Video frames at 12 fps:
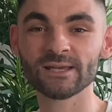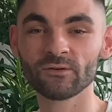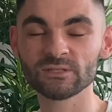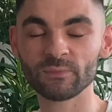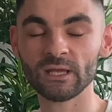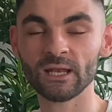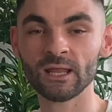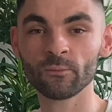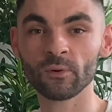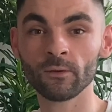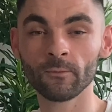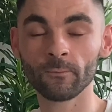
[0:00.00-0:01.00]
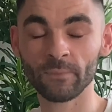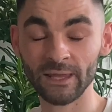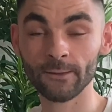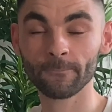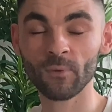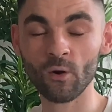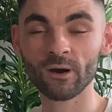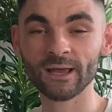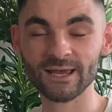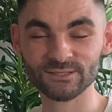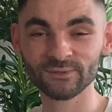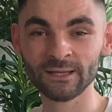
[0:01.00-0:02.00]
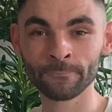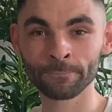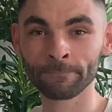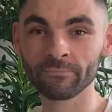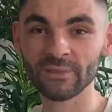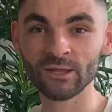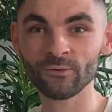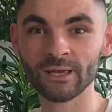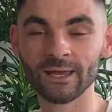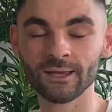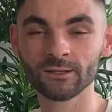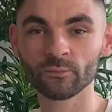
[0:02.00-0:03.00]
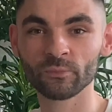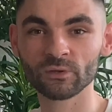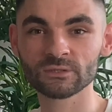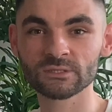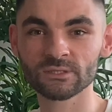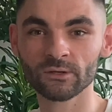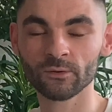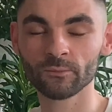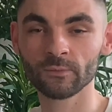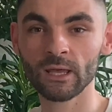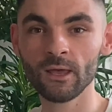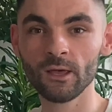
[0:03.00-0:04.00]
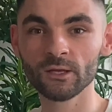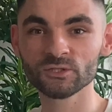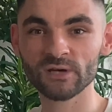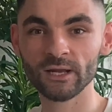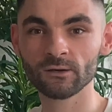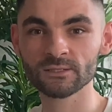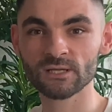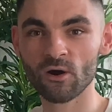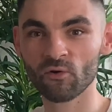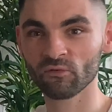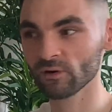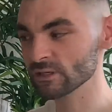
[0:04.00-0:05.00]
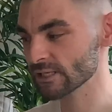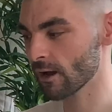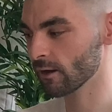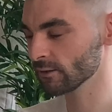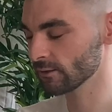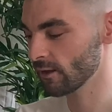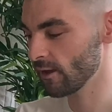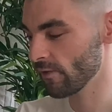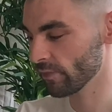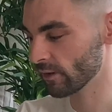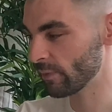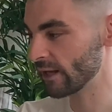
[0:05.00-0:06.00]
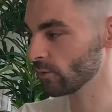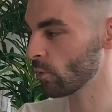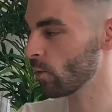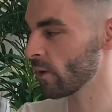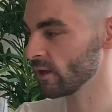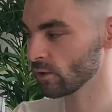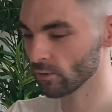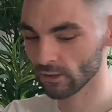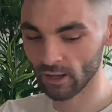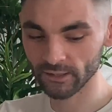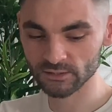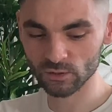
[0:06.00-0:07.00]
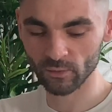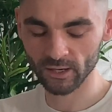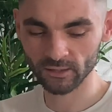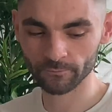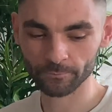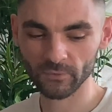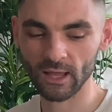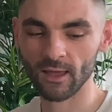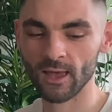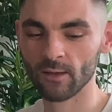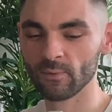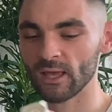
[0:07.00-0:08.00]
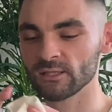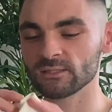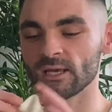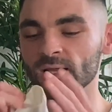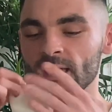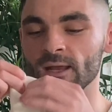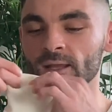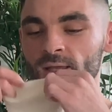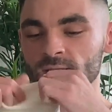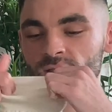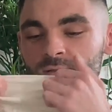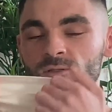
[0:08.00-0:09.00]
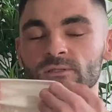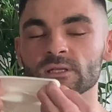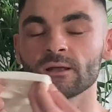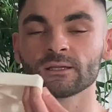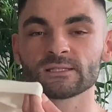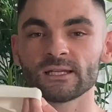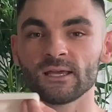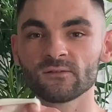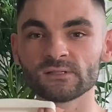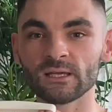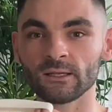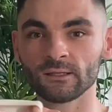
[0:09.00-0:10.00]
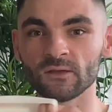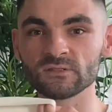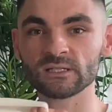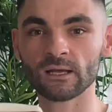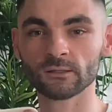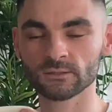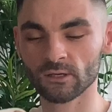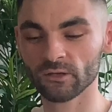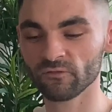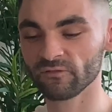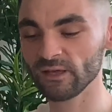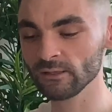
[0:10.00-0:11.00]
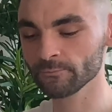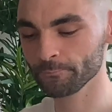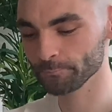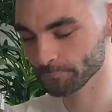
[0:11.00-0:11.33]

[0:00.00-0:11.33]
down to be a little bit more casual, you can put some trainers or runners on, depending on what way you would like to wear them. It then again is just on the sleeves, it gives you that tight fitting.